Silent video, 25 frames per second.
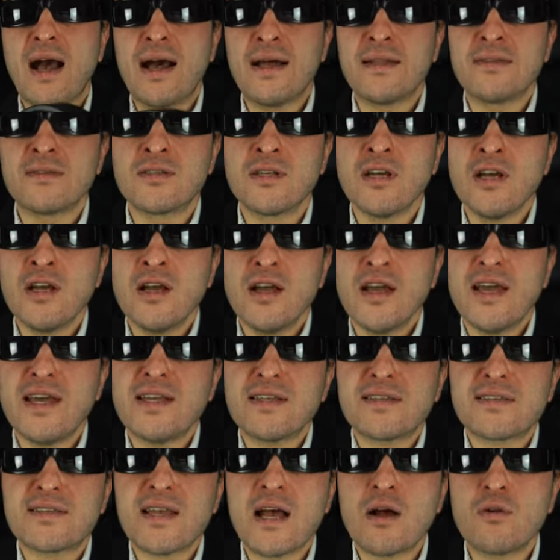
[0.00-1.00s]
And
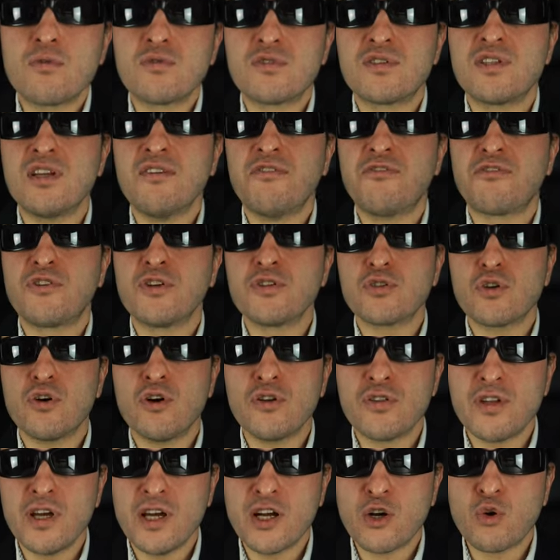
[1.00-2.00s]
it sounds different
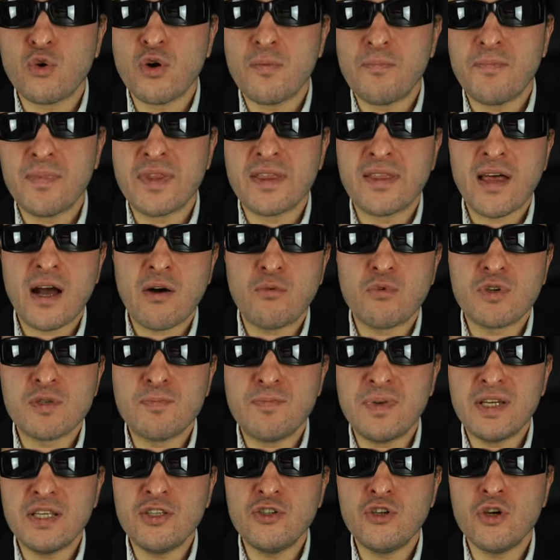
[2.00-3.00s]
on the equipment that was
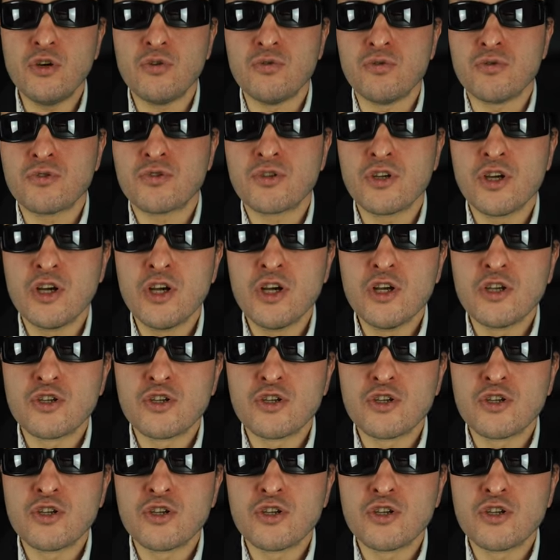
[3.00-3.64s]
being used.